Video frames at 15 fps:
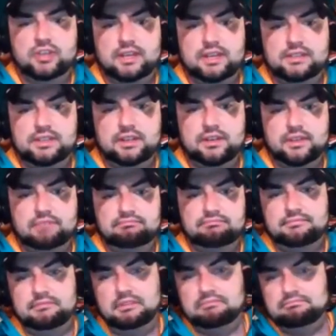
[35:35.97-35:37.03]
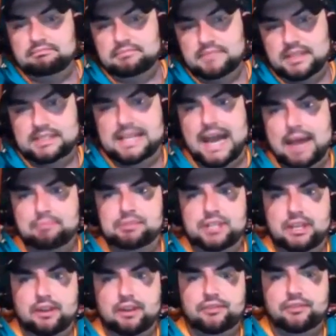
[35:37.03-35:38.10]
as the top
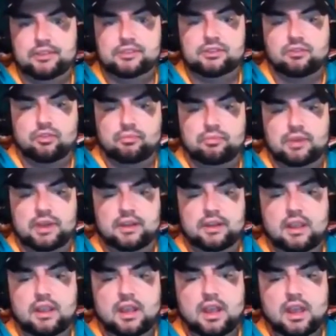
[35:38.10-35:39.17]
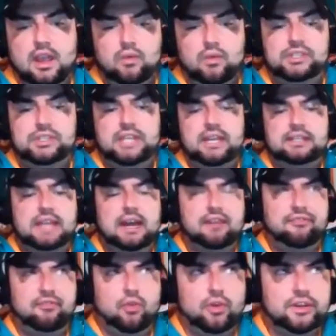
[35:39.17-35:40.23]
tier in this group, but was kicked out of
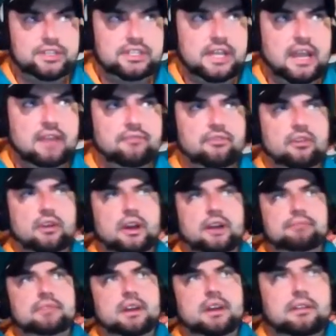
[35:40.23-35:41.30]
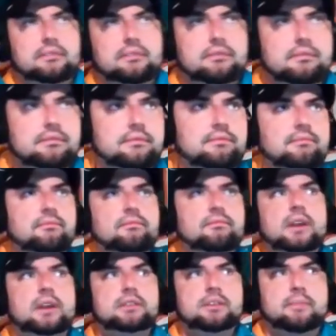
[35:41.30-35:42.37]
Florida State for
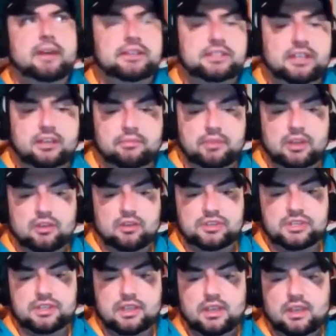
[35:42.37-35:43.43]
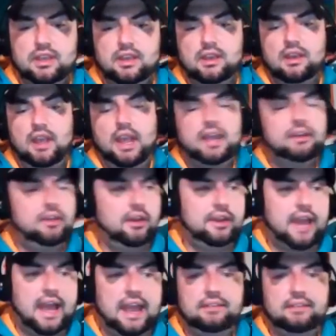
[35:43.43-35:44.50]
a domestic abuse. And look,
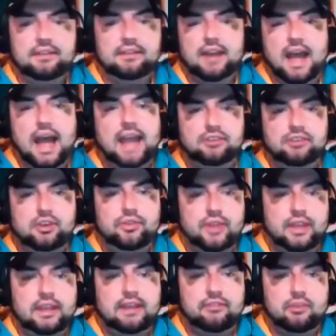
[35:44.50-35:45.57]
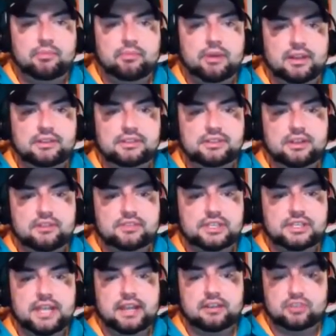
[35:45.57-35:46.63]
I do think everybody deserves a
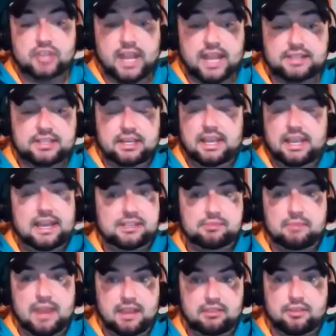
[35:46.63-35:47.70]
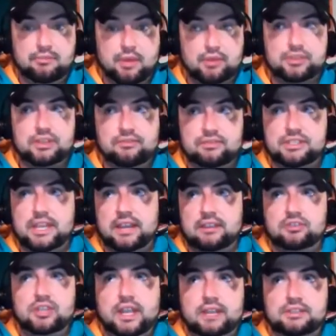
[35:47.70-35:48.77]
second chance, and he has made the most of his second
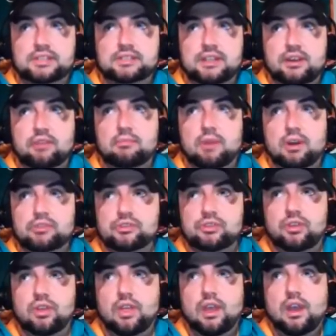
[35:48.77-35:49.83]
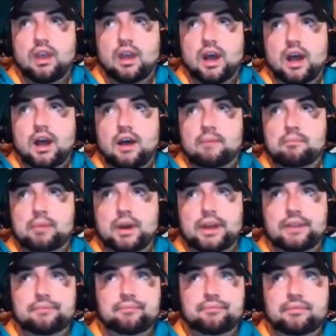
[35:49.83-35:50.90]
chances there at Marshall. But